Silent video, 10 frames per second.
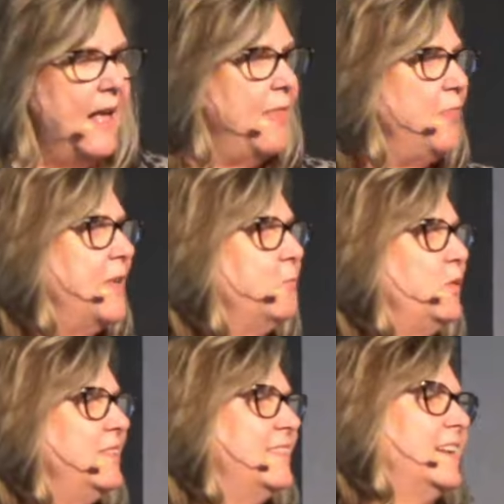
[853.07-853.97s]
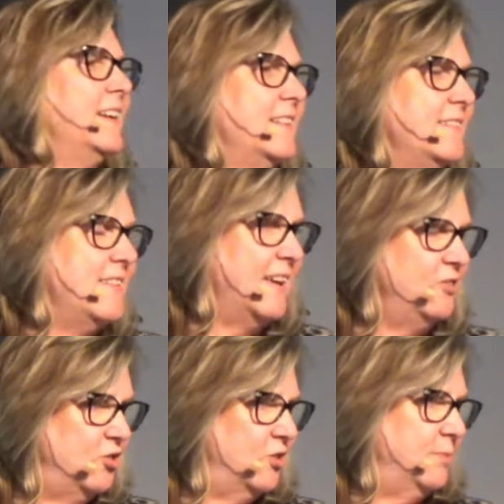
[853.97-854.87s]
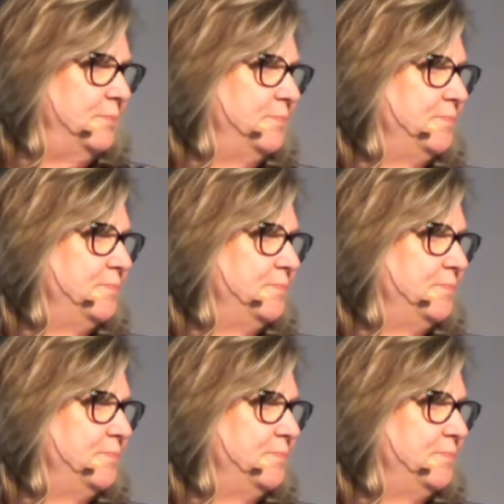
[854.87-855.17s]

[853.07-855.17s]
And then we set an intention.